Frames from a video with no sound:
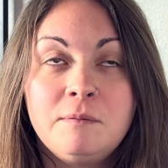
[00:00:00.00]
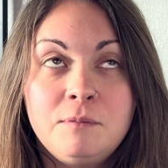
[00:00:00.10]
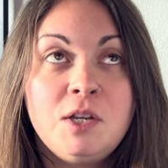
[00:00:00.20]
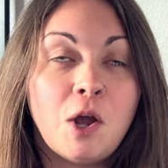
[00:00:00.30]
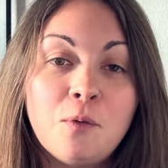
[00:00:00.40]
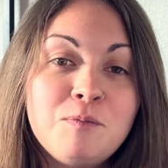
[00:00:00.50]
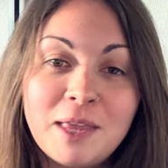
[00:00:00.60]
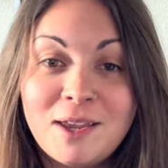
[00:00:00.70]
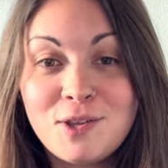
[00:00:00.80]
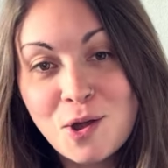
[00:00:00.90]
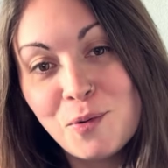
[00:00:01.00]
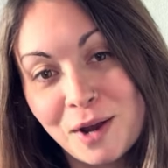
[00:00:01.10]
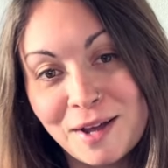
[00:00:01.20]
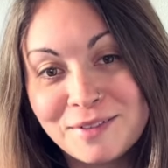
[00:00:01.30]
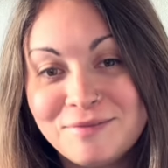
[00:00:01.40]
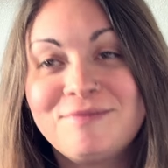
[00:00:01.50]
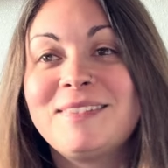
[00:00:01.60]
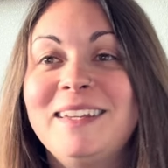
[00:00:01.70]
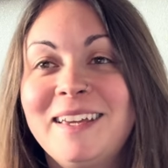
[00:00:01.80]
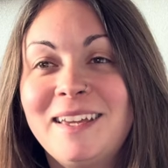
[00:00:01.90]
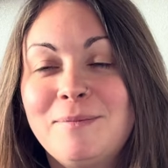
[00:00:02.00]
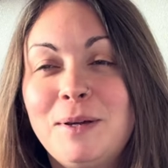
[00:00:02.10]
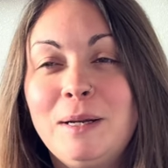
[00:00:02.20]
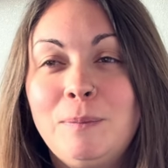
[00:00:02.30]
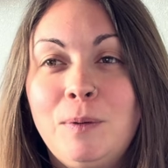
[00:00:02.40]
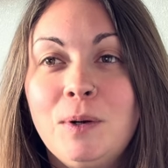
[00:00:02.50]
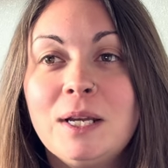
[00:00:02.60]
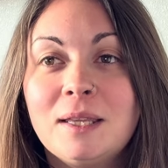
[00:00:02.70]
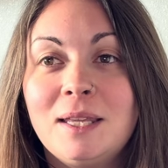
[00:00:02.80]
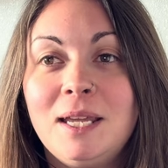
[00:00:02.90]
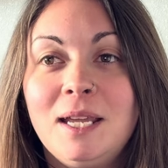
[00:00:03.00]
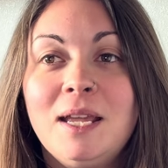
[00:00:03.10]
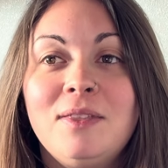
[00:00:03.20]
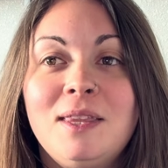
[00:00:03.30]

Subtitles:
you know, like Yoda. But importantly,